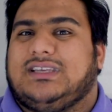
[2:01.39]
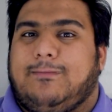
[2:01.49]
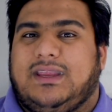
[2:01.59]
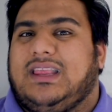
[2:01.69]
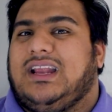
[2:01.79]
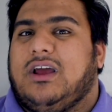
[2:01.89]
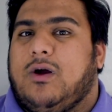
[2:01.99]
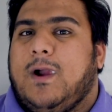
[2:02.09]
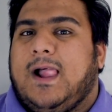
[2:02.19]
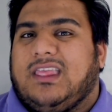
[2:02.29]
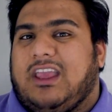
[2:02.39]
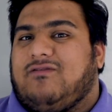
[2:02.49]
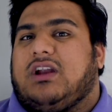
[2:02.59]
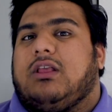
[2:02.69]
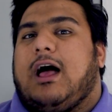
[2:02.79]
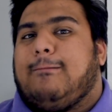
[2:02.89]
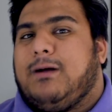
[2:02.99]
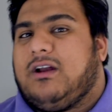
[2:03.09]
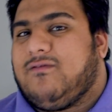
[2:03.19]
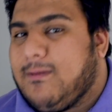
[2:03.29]
I mean, they've done a lot
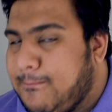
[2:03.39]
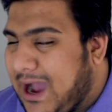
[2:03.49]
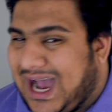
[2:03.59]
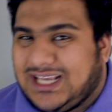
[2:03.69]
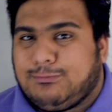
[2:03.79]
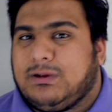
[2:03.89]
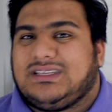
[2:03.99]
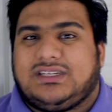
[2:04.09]
better from the past, but